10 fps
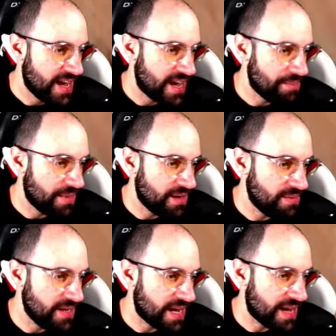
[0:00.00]
and
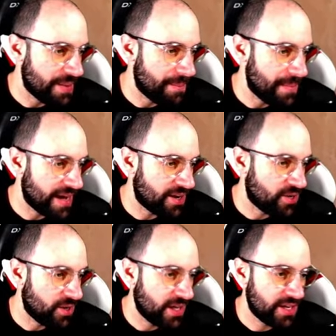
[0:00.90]
maybe a mech
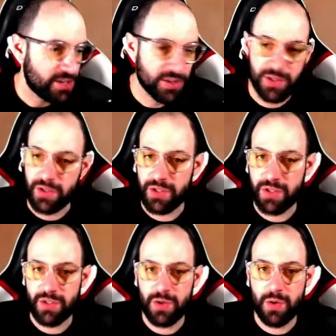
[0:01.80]

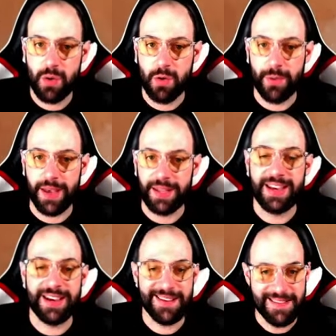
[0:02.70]
collections. Oh man,
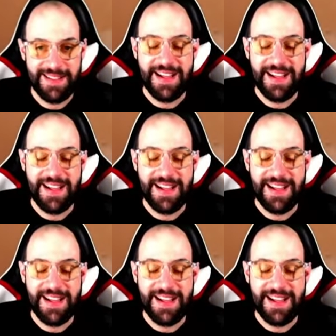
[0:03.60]
yeah.